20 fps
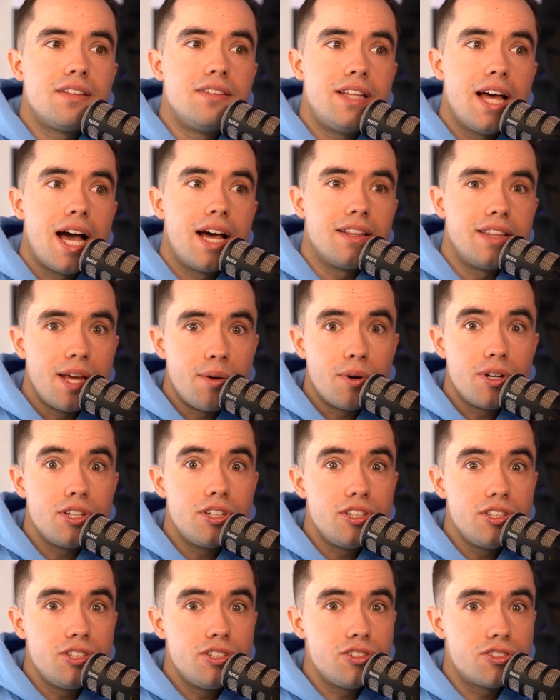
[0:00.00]
that they want you
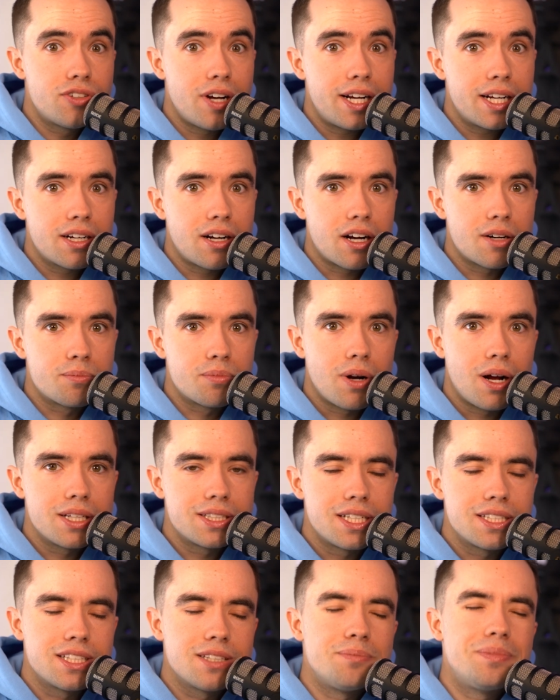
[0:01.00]
to use credit card
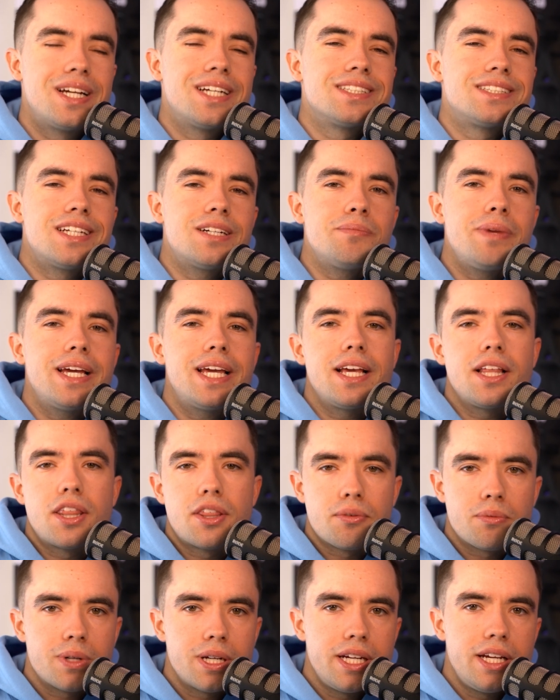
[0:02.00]
processing because they're making
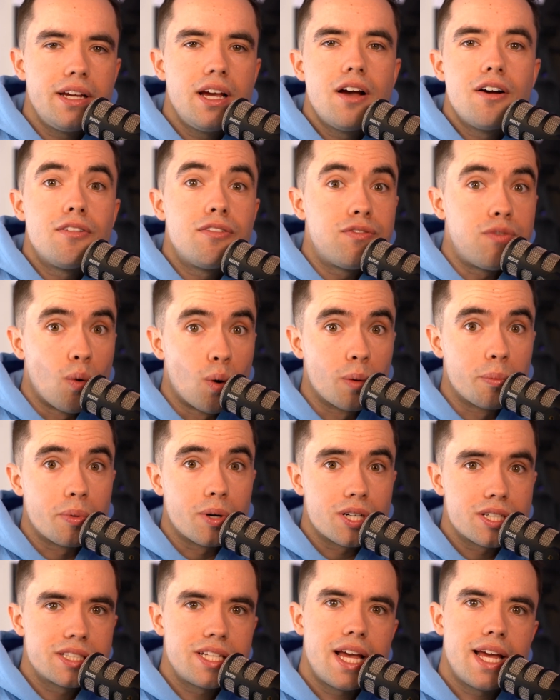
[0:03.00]

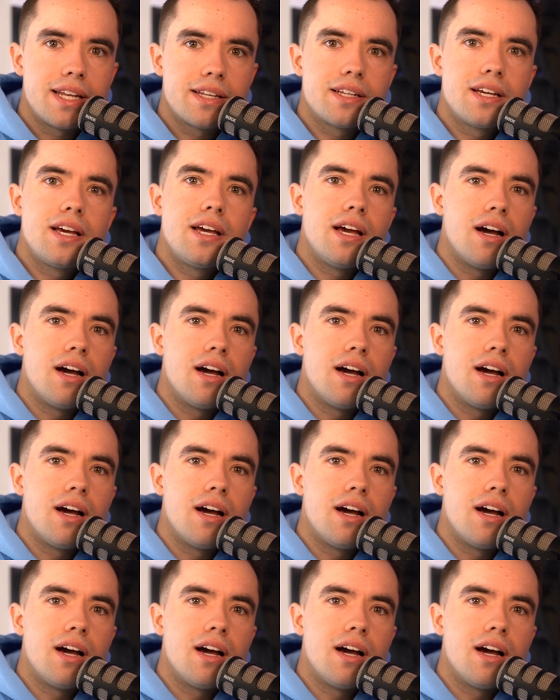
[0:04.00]
3-4%